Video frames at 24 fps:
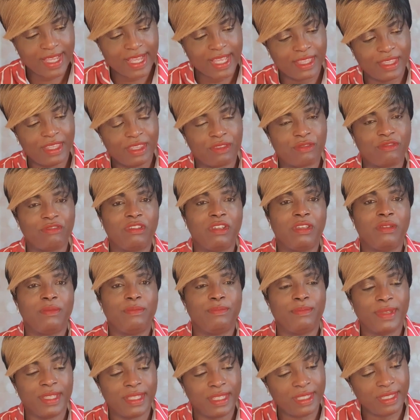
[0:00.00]
And the
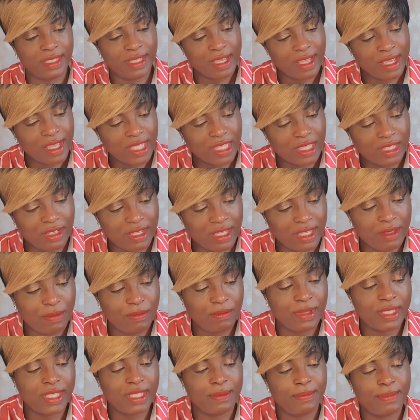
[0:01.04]

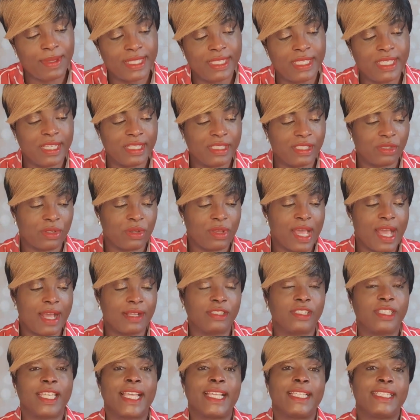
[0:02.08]
3-minute meditator,
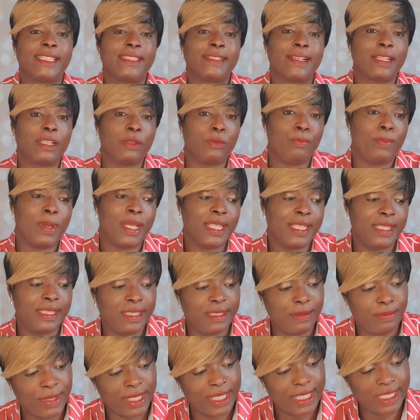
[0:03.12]
how to get started
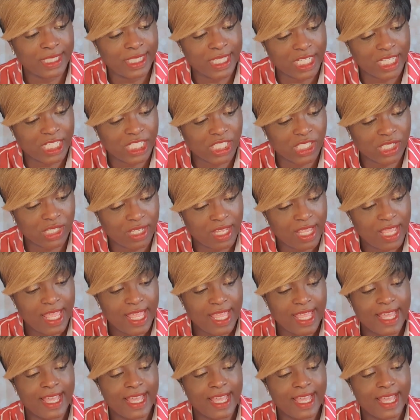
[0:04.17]
meditation